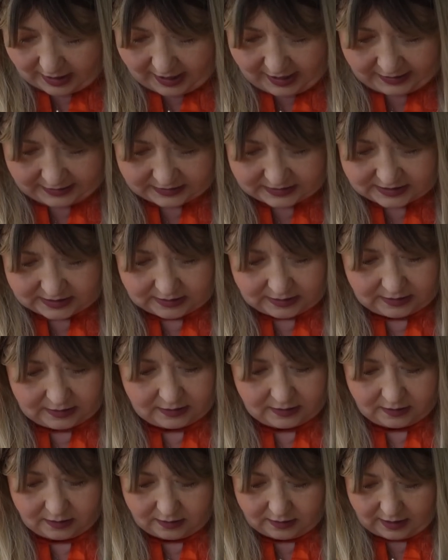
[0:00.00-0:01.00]
and
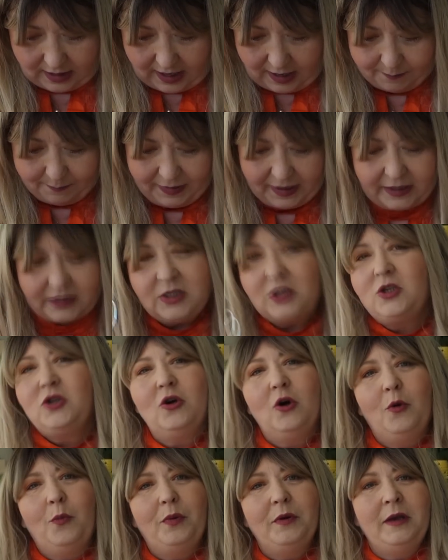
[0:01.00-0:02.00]
I picked it
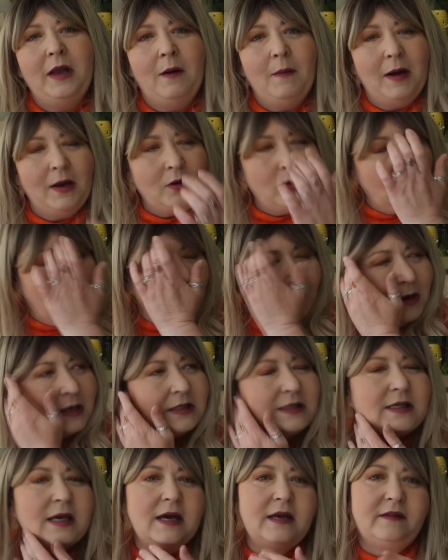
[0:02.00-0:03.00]
up. Now I know
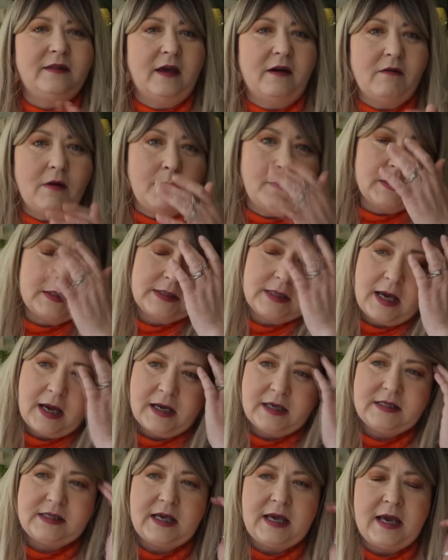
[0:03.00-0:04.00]
I said that I'm a
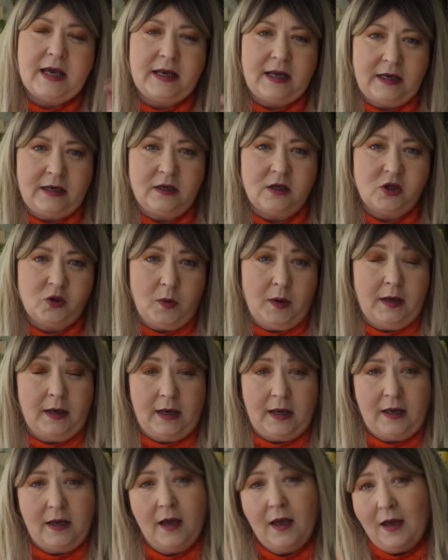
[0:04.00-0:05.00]
size eighteen to
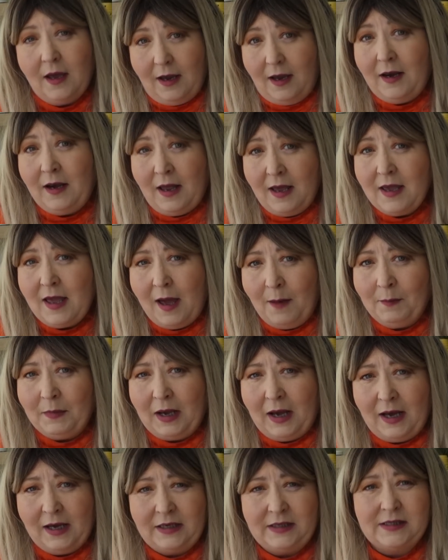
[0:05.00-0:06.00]
twenty, and I am,
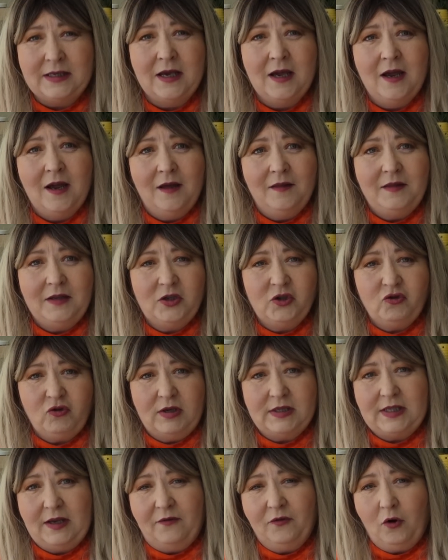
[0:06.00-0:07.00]
guys. This
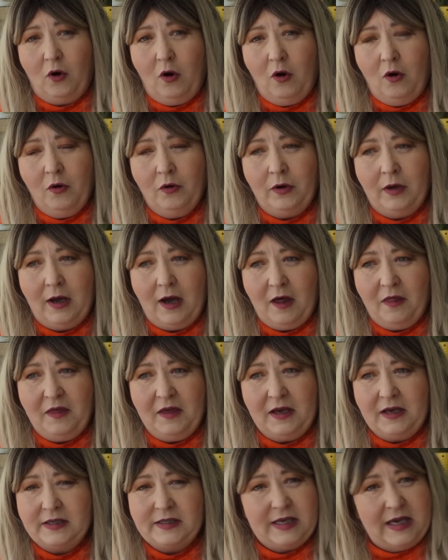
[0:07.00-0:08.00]
dress I've got on, I
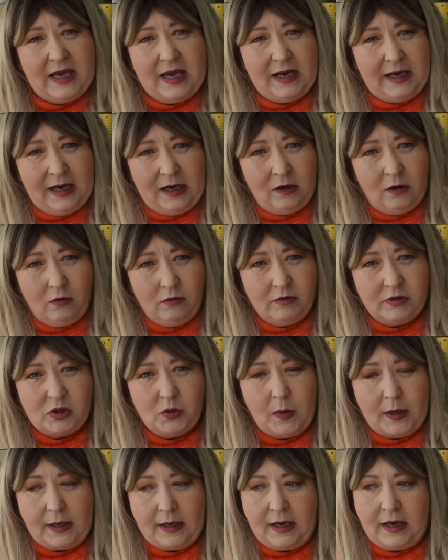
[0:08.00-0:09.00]
think, is an eighteen or a
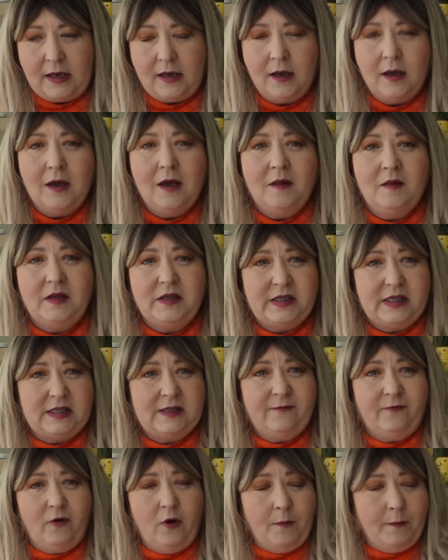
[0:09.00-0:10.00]
twenty. This
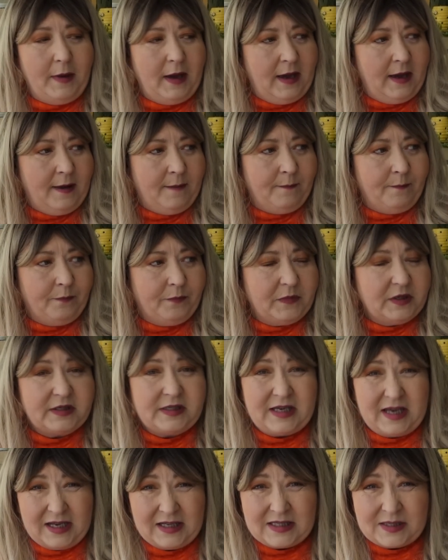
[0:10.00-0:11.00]
is from um,
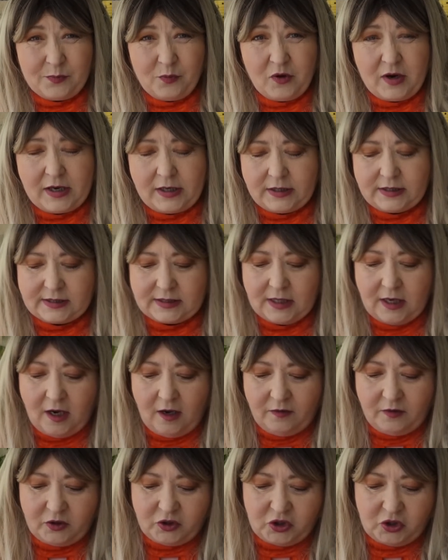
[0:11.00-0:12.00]
Sainsbury's,
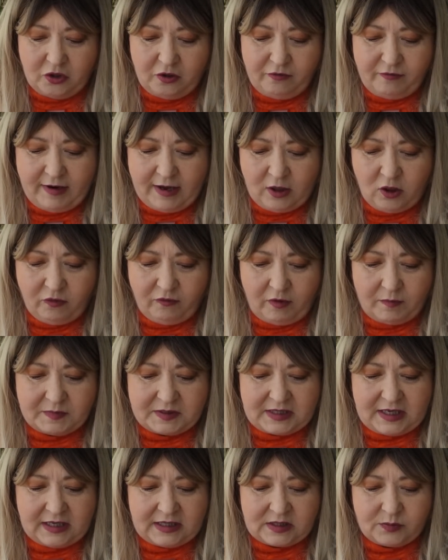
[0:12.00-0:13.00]
the two range
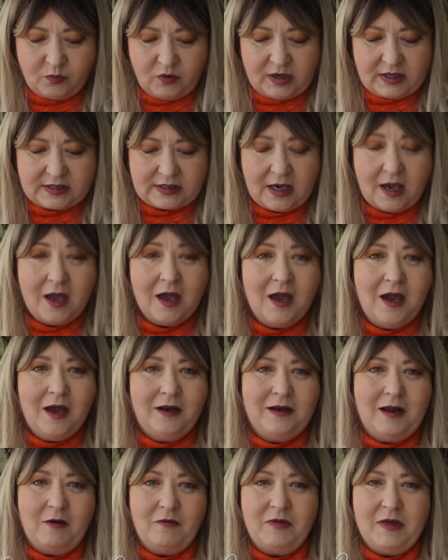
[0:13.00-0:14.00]
from Sainsbury's.
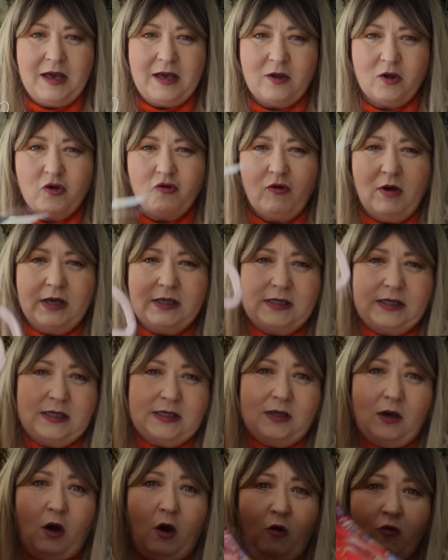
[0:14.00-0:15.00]
Now these
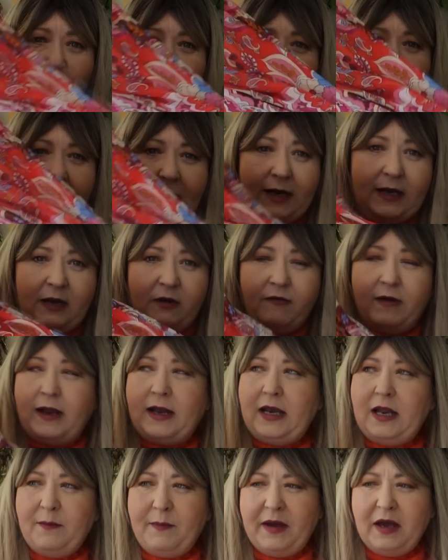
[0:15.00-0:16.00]
dresses are really,
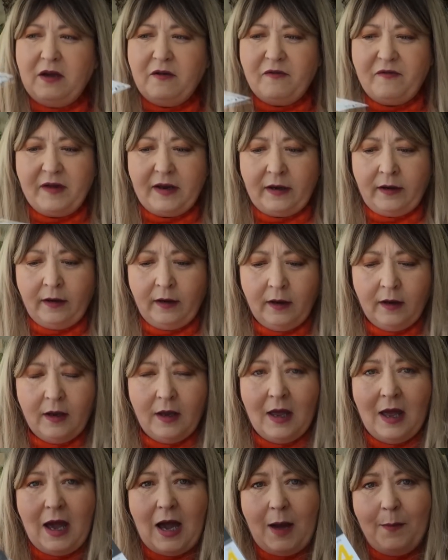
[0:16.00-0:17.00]
really big fitting.
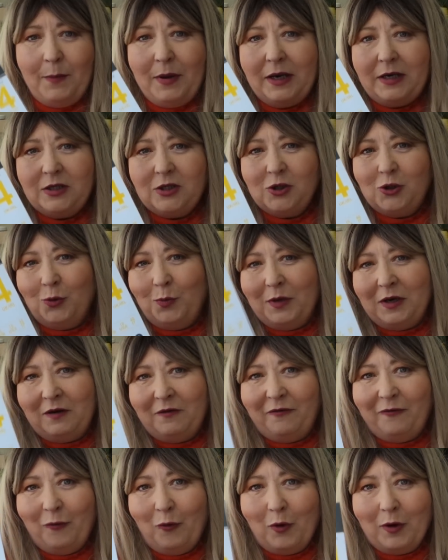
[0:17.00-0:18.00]
I picked it up
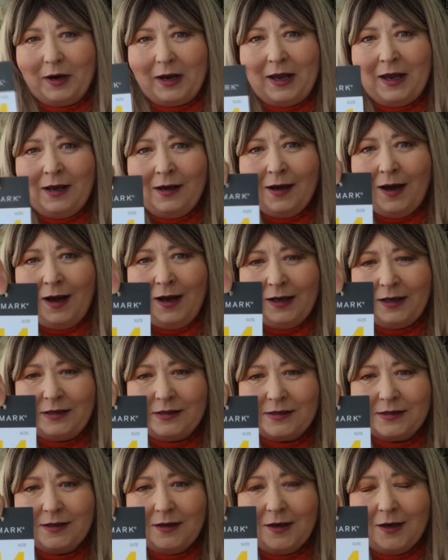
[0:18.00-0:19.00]
in a fourteen,
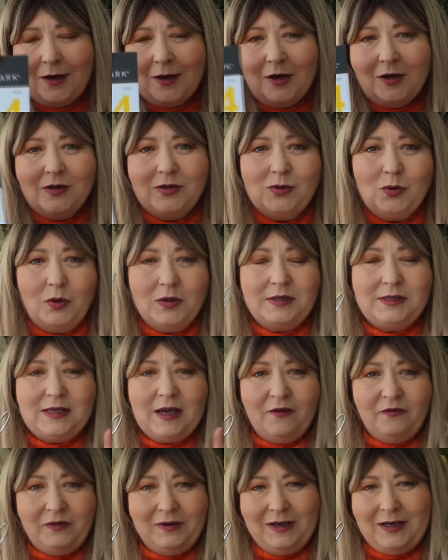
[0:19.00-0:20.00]
guys. So
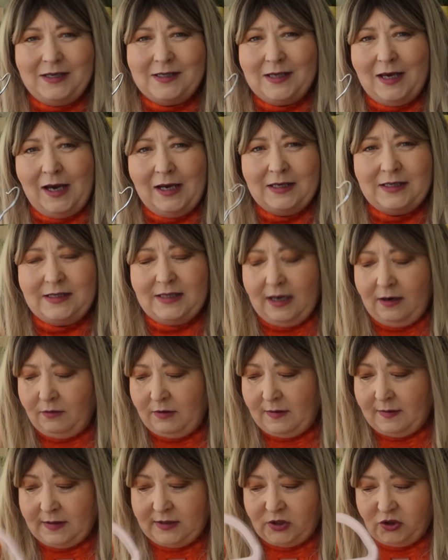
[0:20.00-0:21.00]
definitely size
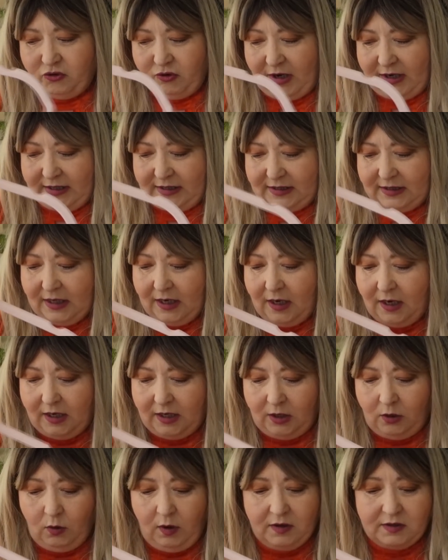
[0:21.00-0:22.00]
down in this dress.
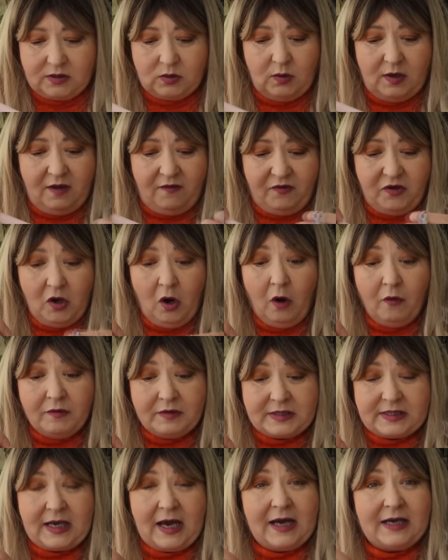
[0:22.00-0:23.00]
You know, so if
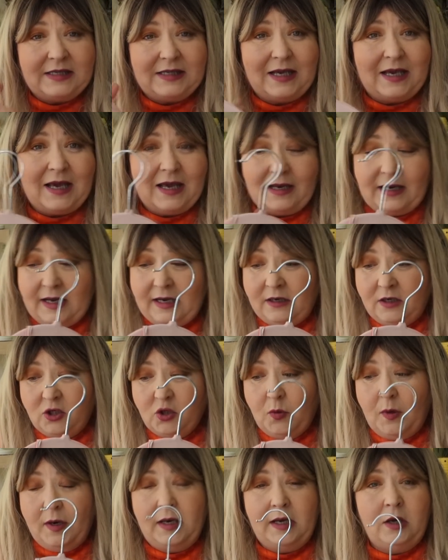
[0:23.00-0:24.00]
you're a size eighteen
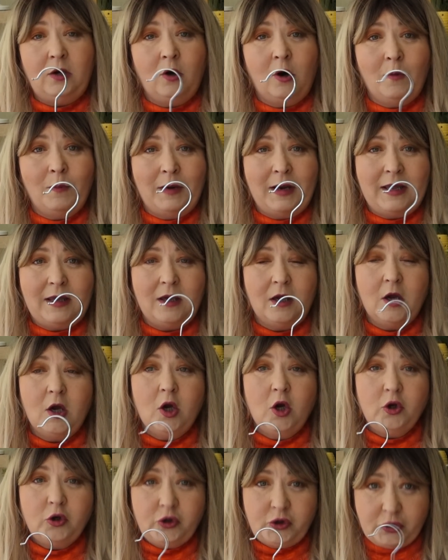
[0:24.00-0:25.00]
to twenty normally,
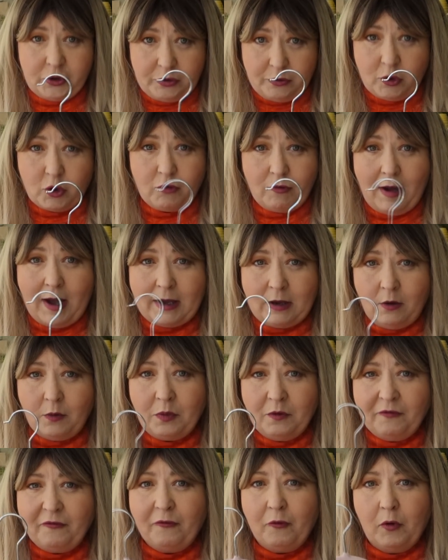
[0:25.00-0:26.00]
do try
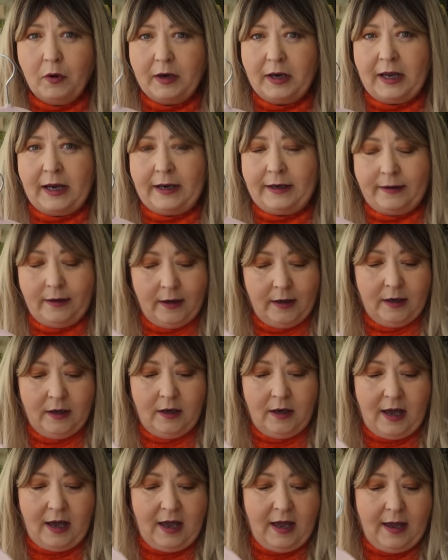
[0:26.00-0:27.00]
on the fourteen
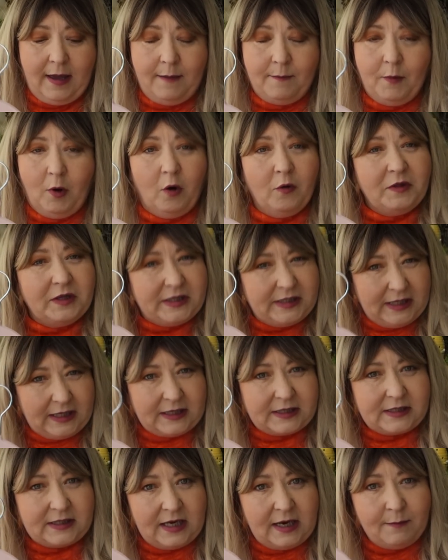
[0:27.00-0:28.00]
um, or the
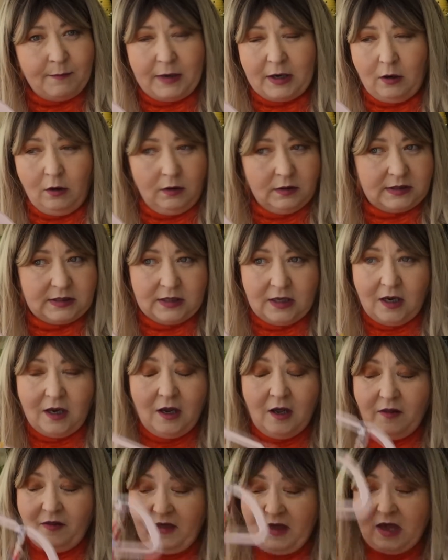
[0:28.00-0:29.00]
sixteen, because
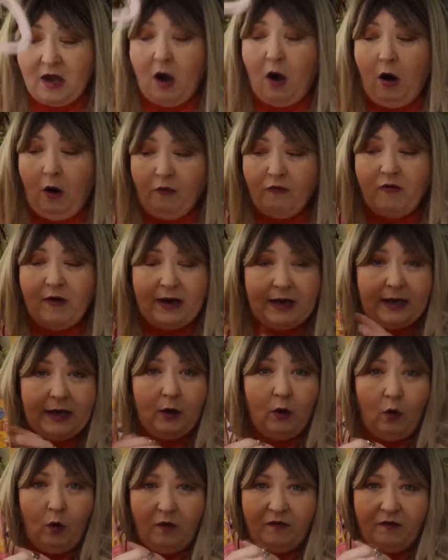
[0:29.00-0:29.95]
they are really